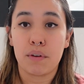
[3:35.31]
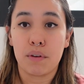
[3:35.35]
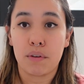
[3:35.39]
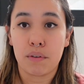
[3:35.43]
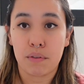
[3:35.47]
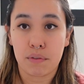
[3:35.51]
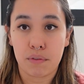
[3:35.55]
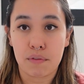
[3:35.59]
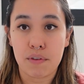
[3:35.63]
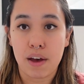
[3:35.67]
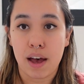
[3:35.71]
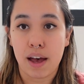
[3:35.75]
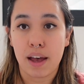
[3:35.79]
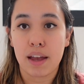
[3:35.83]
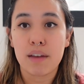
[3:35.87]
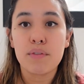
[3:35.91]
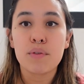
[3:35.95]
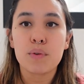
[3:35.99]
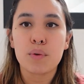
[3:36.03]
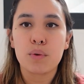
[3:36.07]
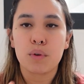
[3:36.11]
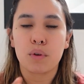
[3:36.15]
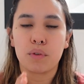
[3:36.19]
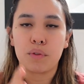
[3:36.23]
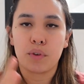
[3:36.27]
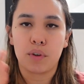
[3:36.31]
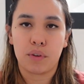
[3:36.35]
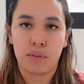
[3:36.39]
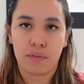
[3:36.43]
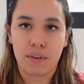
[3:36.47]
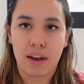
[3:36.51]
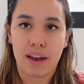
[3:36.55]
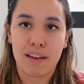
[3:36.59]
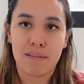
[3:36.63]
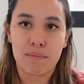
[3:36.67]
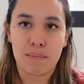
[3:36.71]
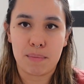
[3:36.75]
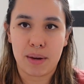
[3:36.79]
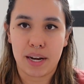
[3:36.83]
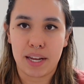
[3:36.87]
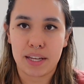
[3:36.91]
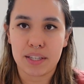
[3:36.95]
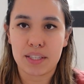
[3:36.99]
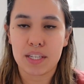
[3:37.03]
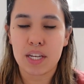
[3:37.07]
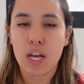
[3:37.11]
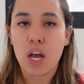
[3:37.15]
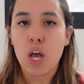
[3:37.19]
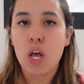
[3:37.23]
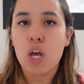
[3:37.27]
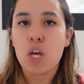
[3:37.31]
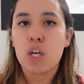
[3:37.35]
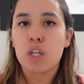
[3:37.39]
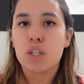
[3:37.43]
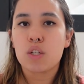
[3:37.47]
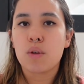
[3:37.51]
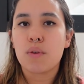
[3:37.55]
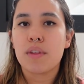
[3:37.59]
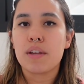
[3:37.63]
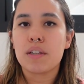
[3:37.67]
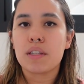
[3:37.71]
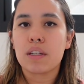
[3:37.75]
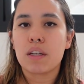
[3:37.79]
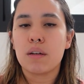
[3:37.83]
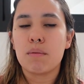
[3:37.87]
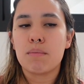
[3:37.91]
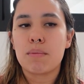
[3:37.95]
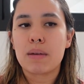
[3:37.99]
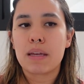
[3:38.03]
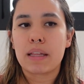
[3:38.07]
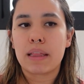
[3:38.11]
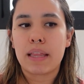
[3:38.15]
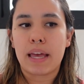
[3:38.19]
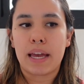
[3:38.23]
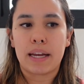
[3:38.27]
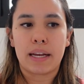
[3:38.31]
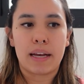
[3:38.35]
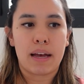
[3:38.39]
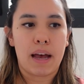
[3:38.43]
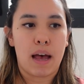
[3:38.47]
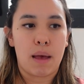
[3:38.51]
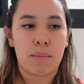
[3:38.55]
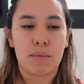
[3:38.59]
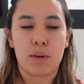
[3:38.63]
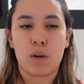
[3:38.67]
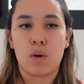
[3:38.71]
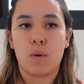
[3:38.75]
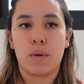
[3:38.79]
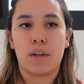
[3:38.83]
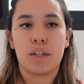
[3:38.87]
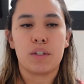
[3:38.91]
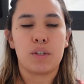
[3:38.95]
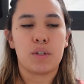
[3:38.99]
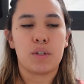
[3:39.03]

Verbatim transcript: five or for five minutes. So this could be like, I'm going